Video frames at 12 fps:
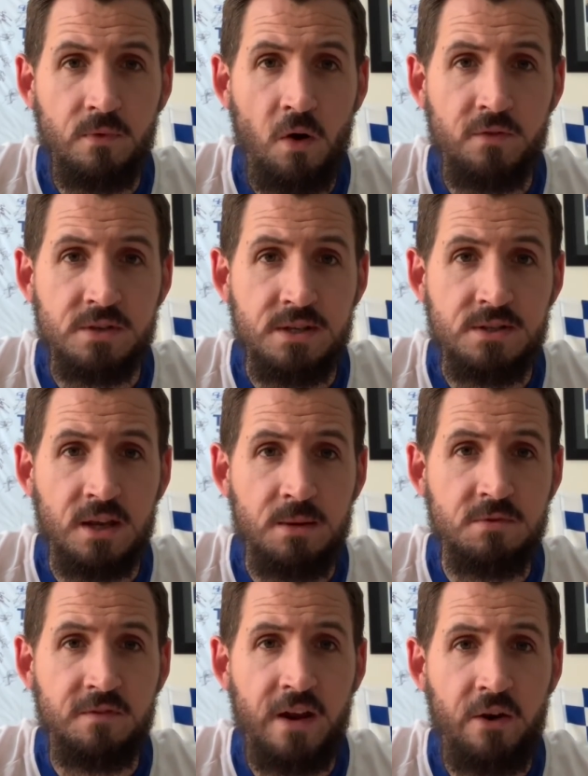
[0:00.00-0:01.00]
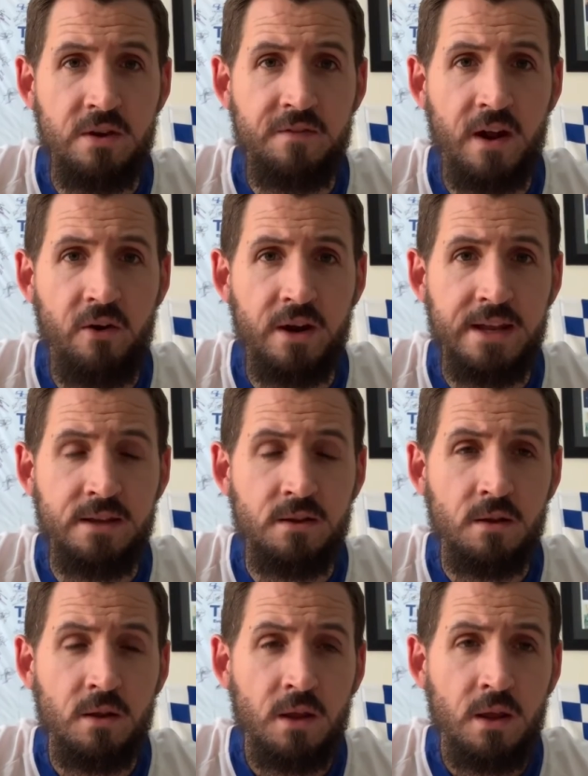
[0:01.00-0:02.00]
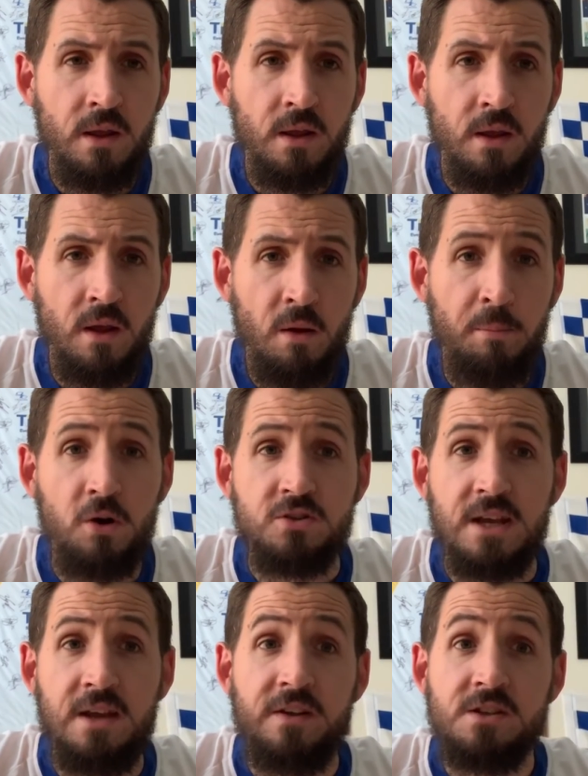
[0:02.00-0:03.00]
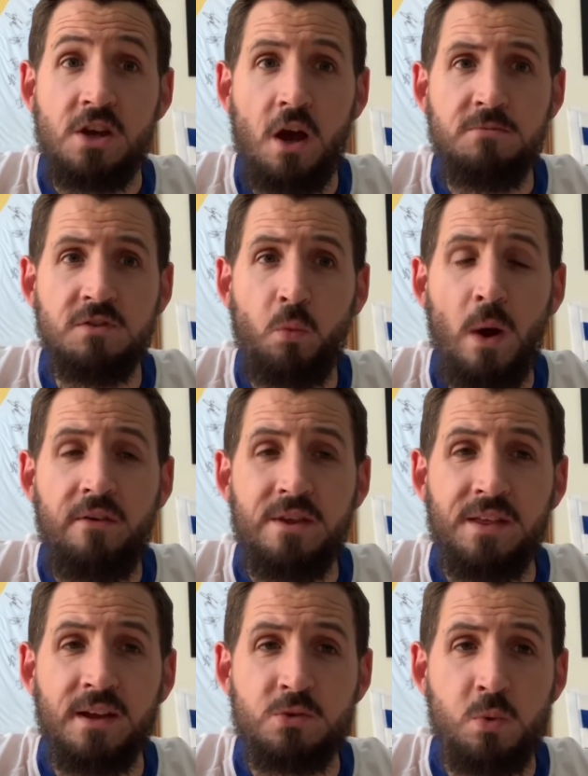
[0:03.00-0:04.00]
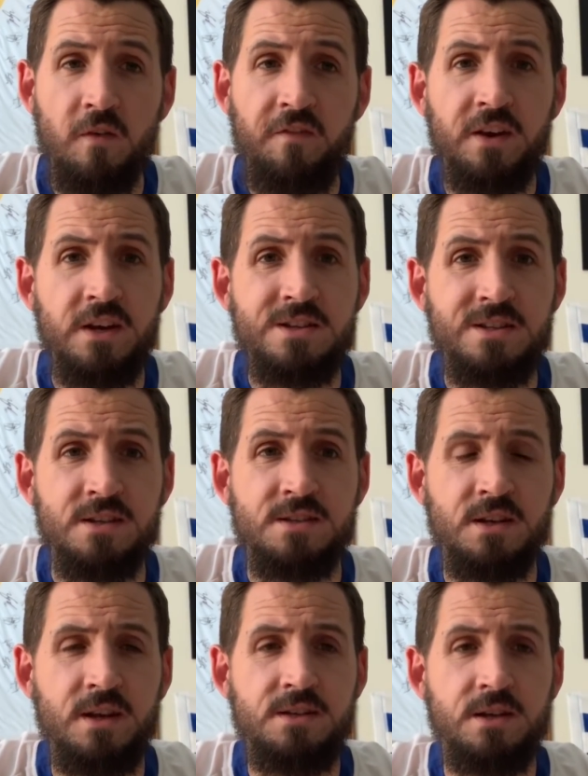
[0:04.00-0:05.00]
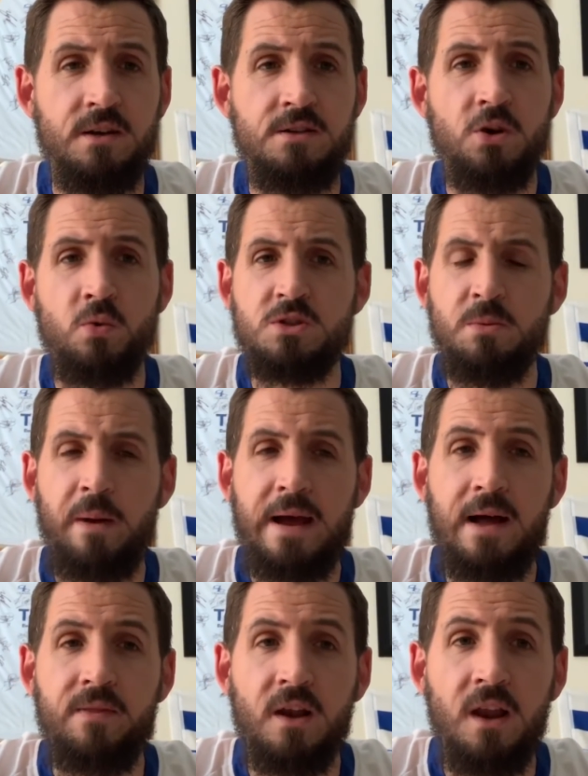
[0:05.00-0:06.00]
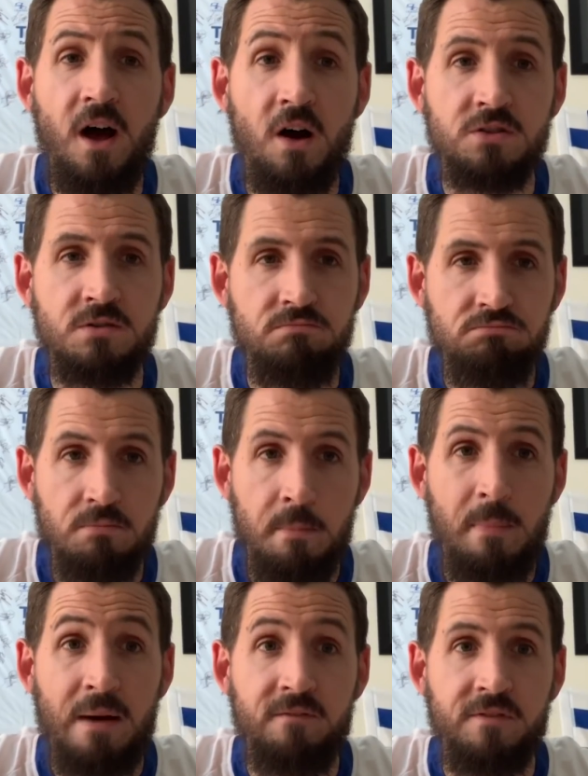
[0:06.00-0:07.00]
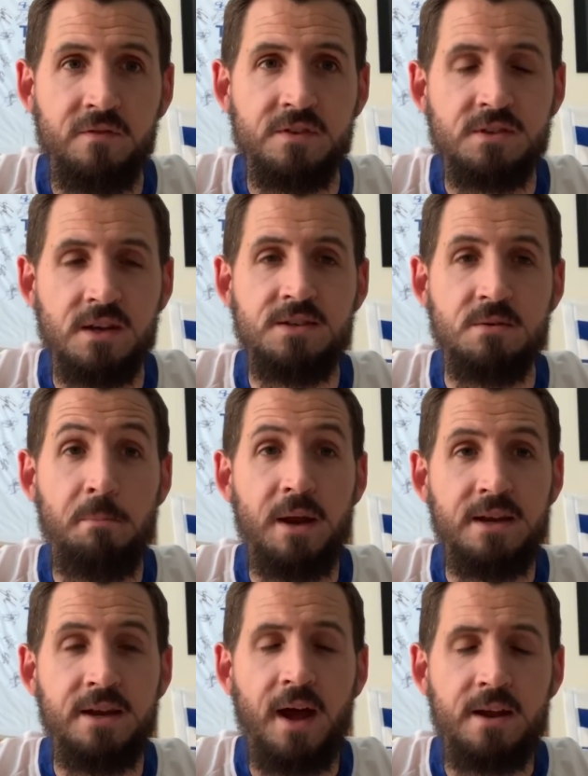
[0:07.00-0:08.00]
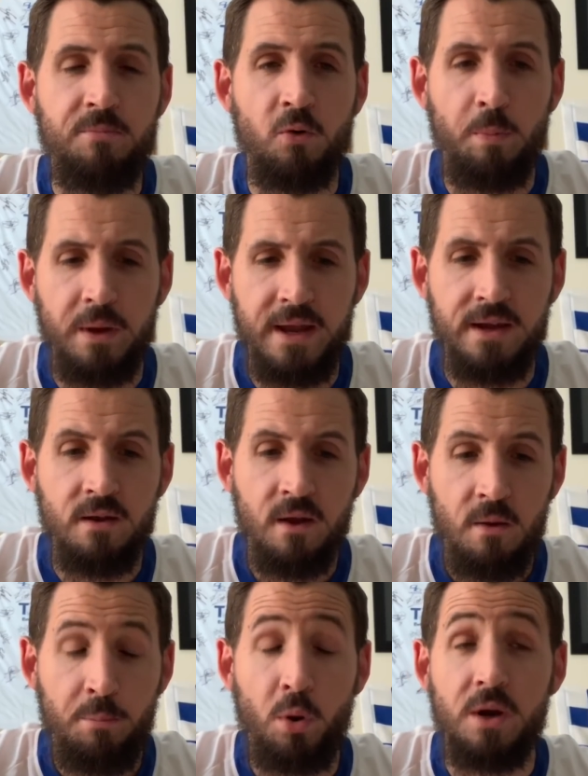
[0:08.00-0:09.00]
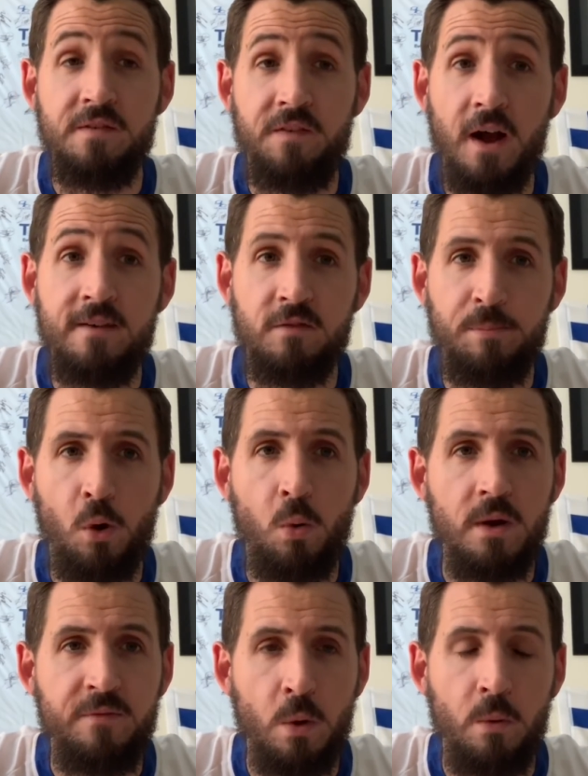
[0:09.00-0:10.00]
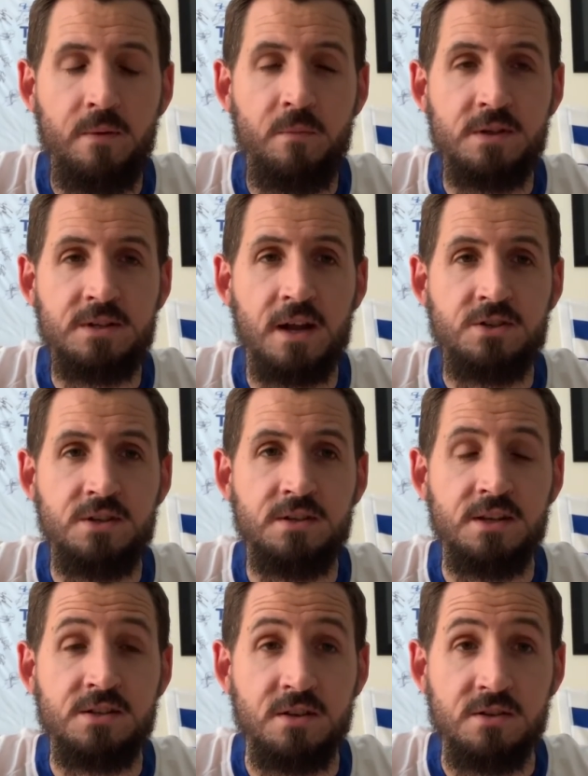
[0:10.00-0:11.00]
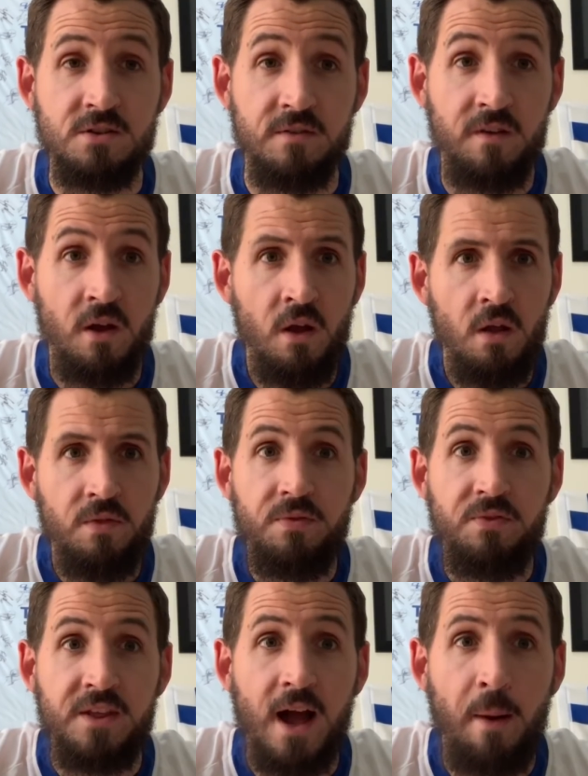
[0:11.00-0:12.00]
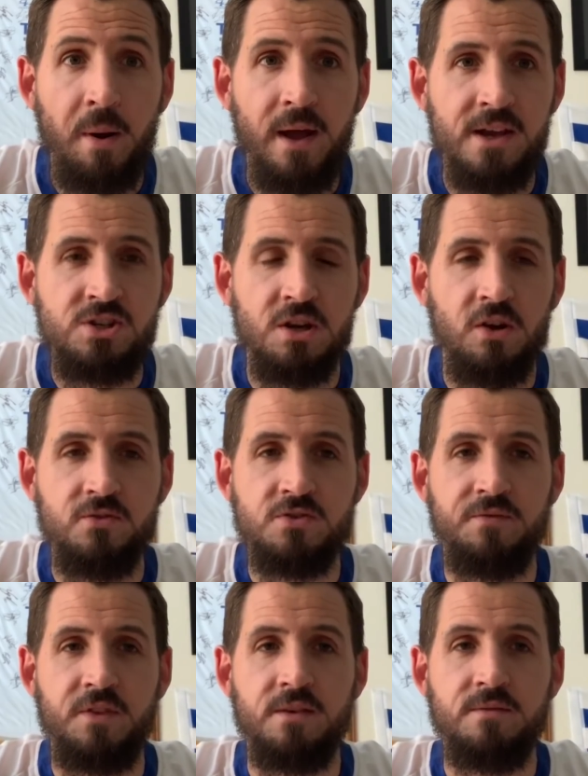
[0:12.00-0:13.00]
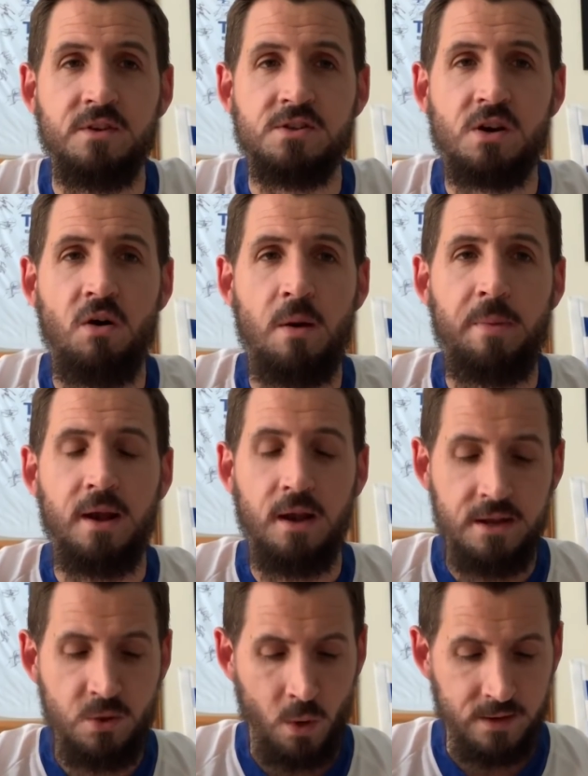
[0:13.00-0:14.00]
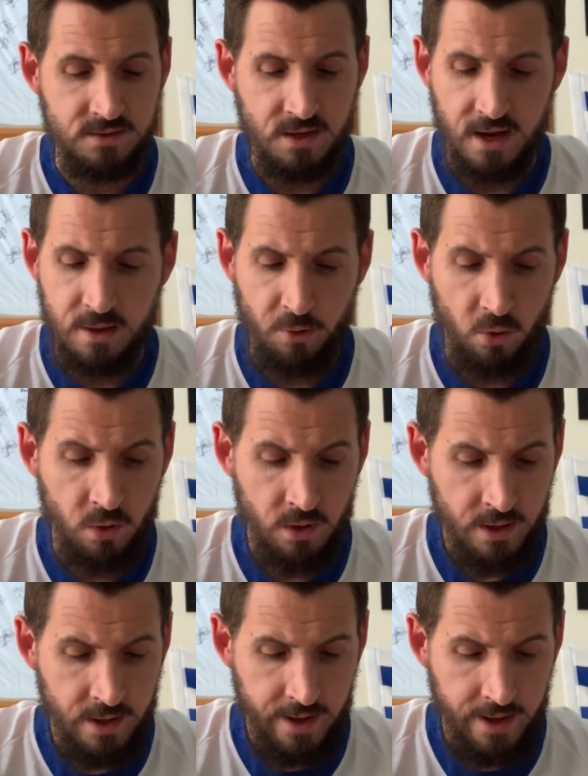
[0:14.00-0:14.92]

obviously seems very, very positive in terms of where he thinks we'll finish this season. Talks about the last month of the season, meaning April, being pretty favourable if we're in touching distance of the upper echelons of the Sky Bet League One table.